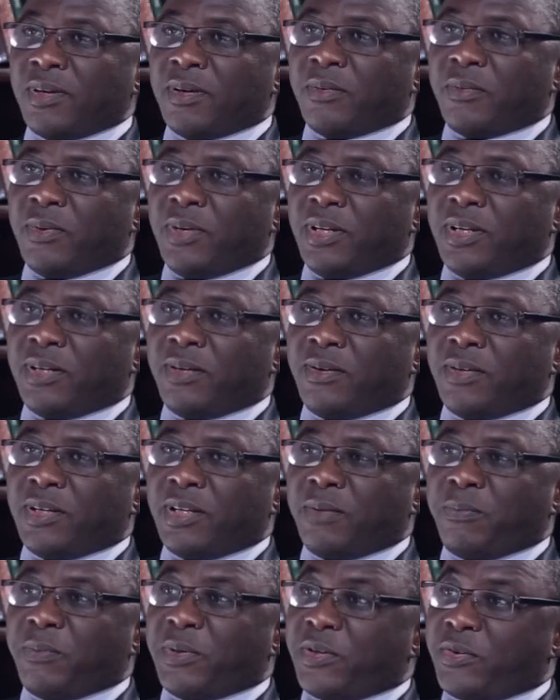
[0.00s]
Well, on
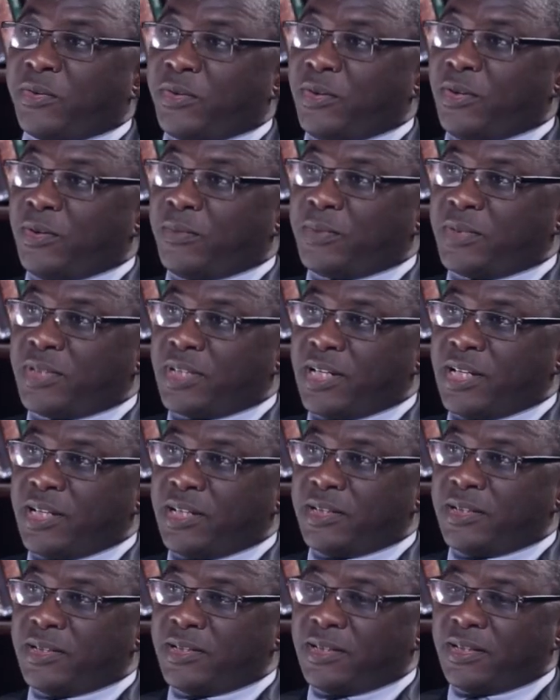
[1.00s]
the petroleum
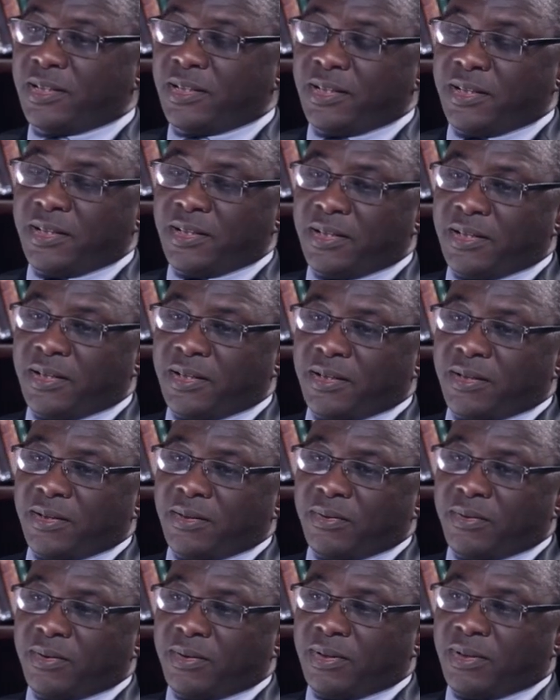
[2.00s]
side,
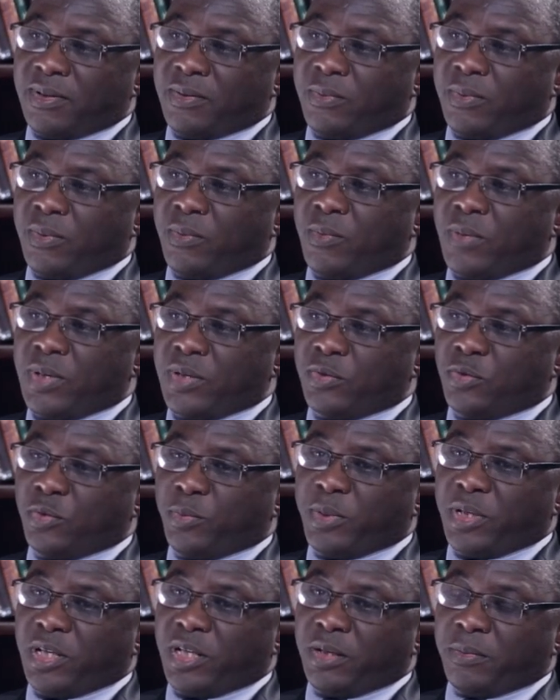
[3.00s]
we want to
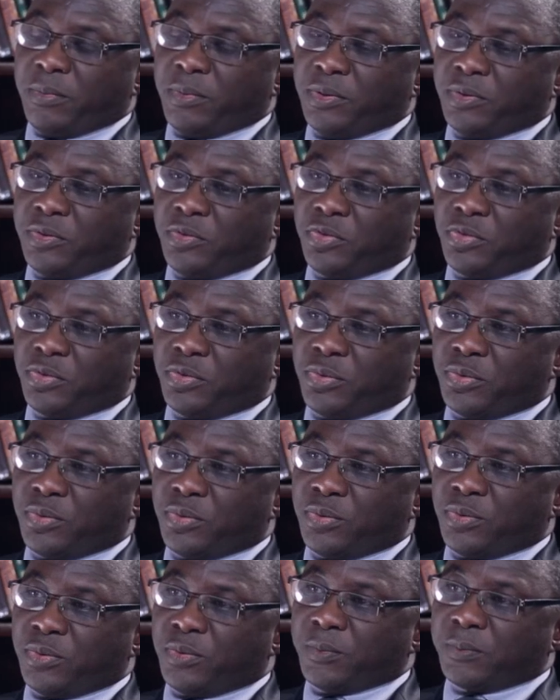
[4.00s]
be able
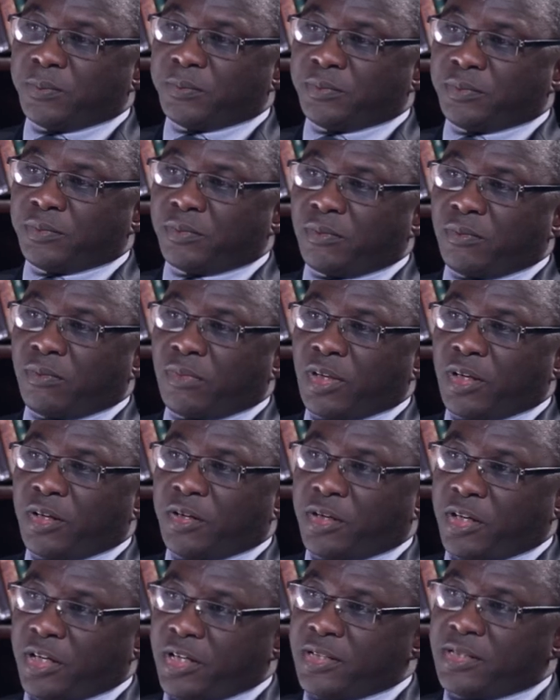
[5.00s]
to
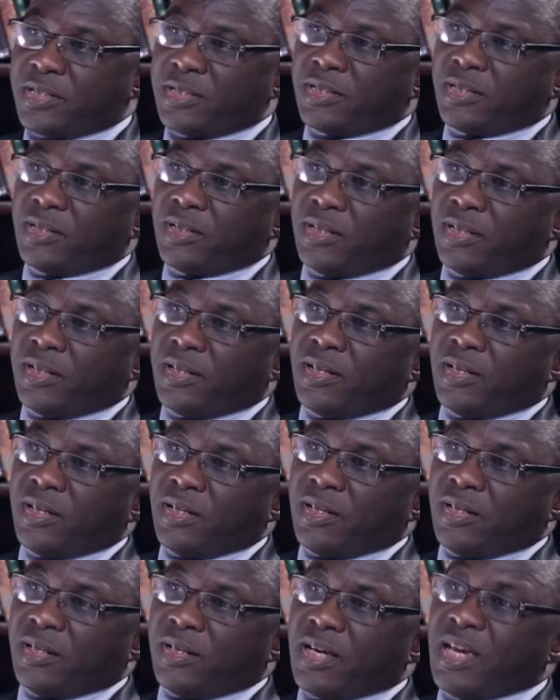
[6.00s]
create
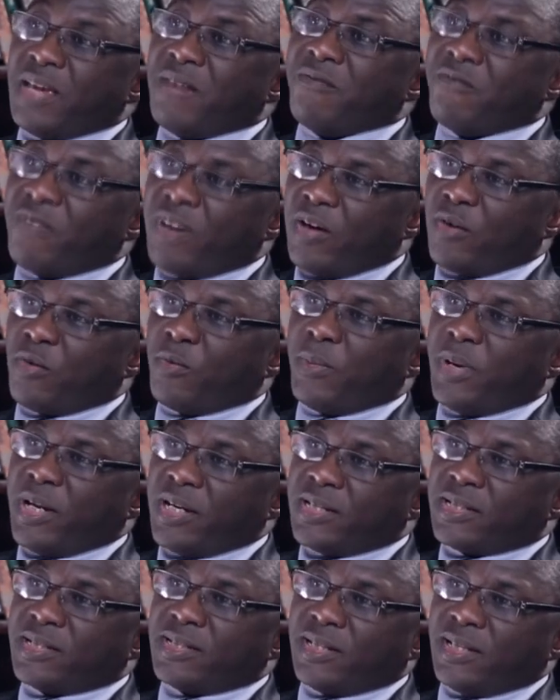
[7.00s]
the
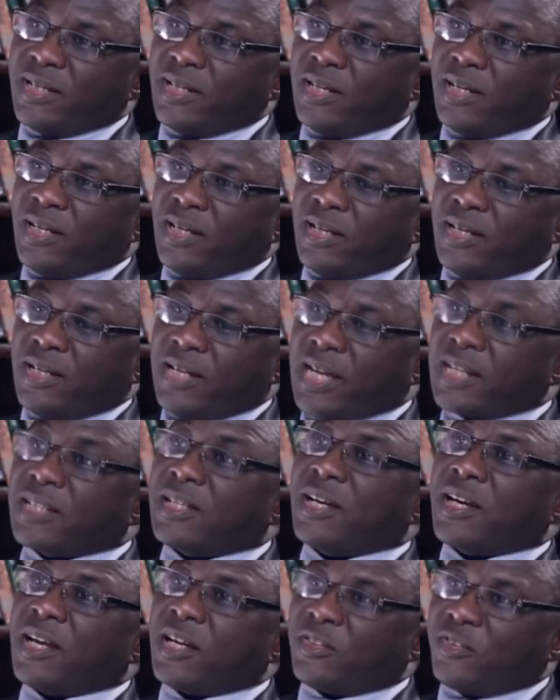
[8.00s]
environment that
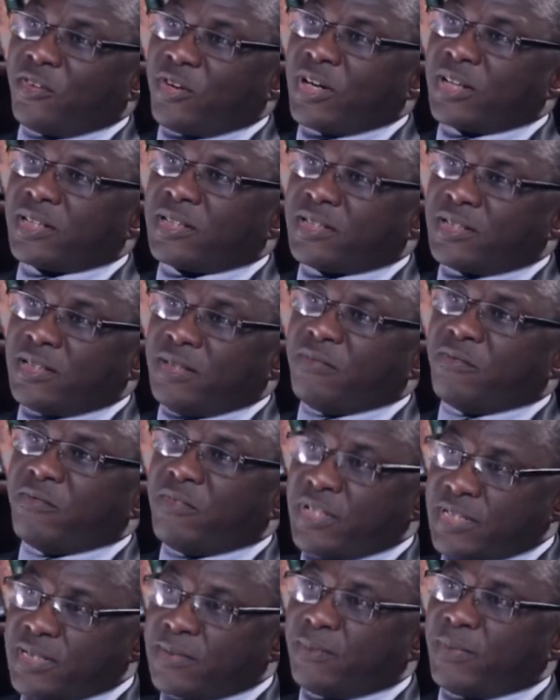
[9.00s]
can attract
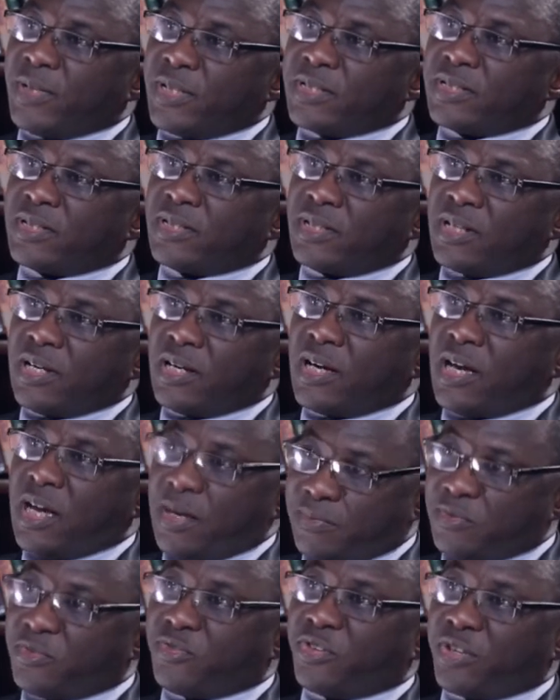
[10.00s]
investments
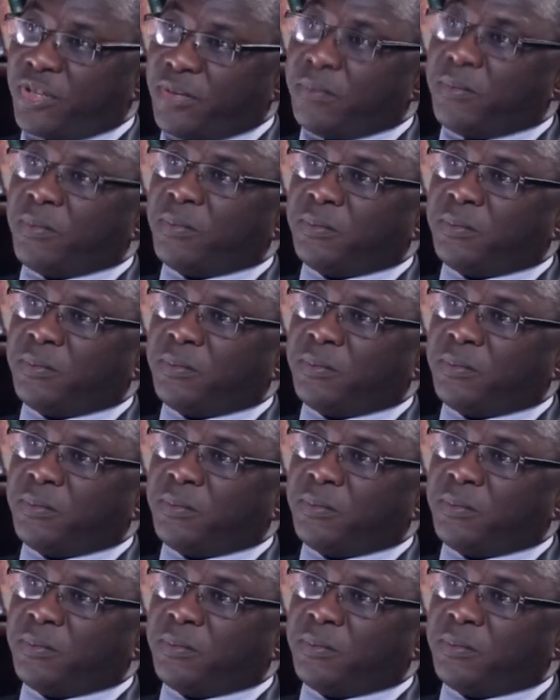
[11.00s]
upstream.